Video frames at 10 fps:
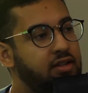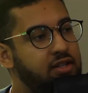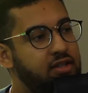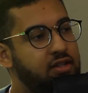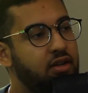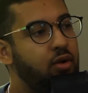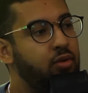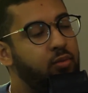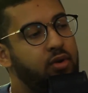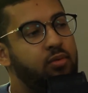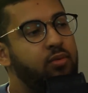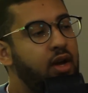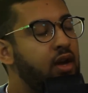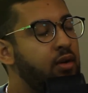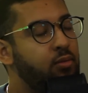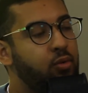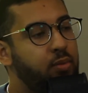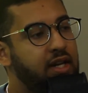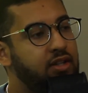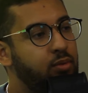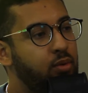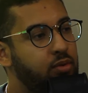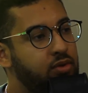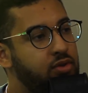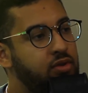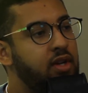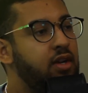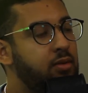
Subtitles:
This is a goal that will be towards